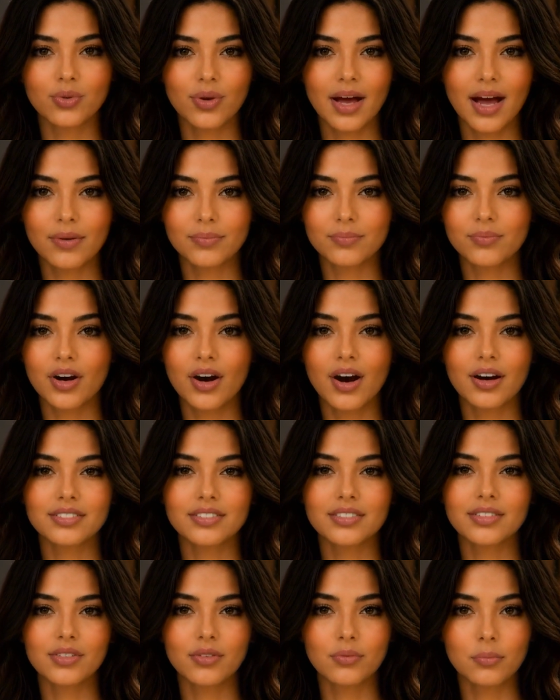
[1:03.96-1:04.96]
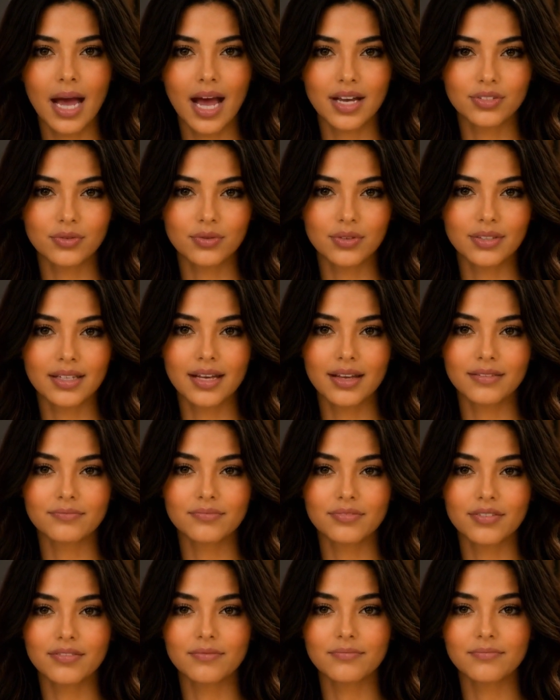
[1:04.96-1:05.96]
gram costs you battery
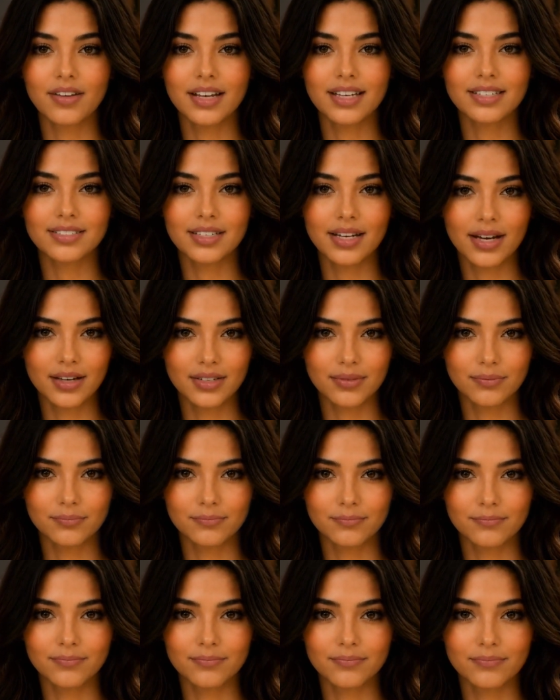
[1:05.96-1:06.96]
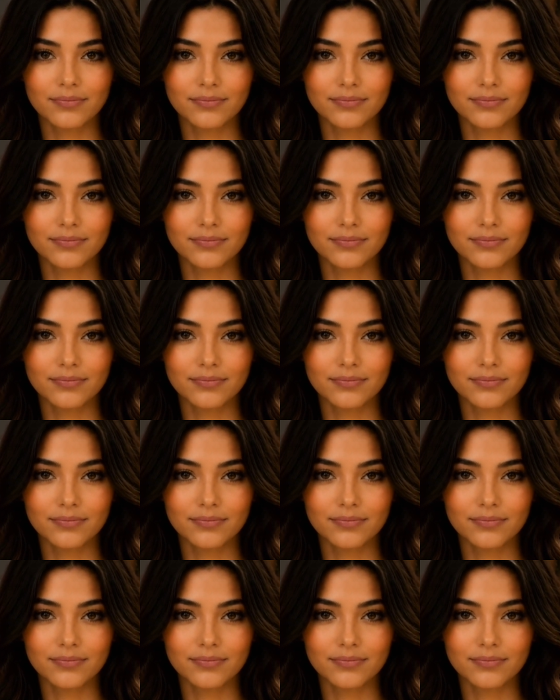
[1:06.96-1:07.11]
life and flight time.